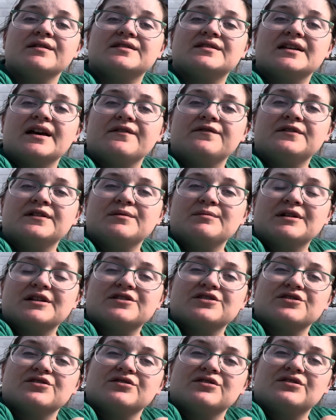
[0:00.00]
Definitely make
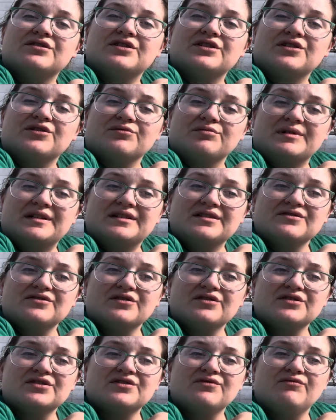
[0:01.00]
sure to do your
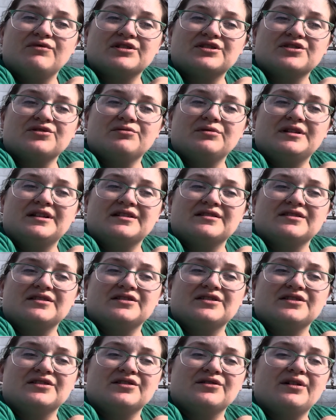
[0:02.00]
research and what you're willing to
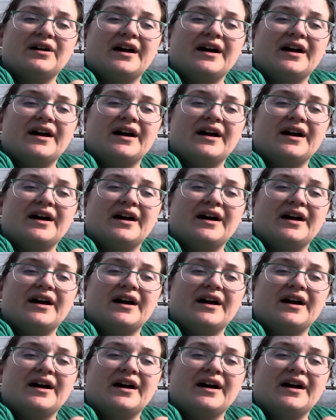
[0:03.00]
do.